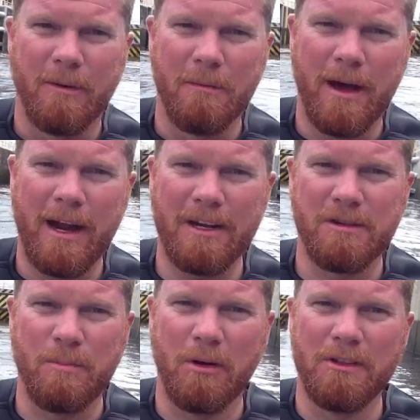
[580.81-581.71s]
We might
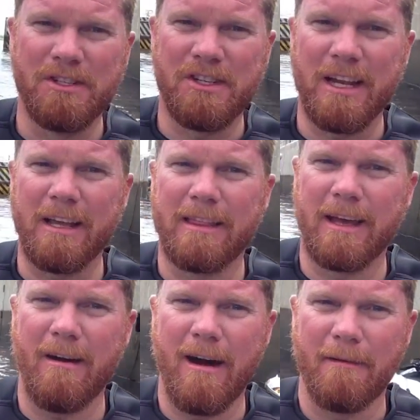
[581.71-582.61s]
actually pull this stinking
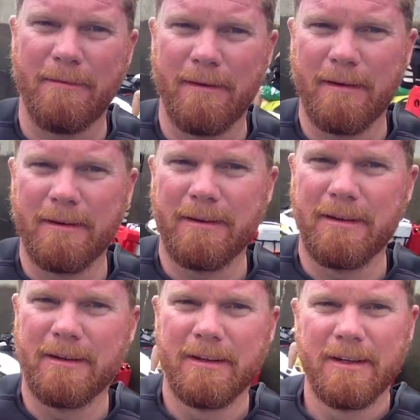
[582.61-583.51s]
thing off.
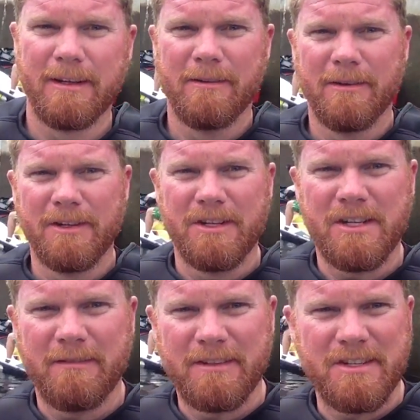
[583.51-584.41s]
We'll
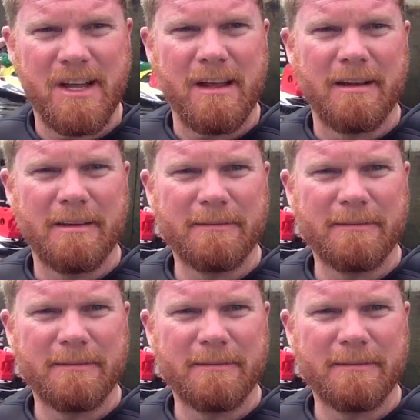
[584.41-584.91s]
just have to see.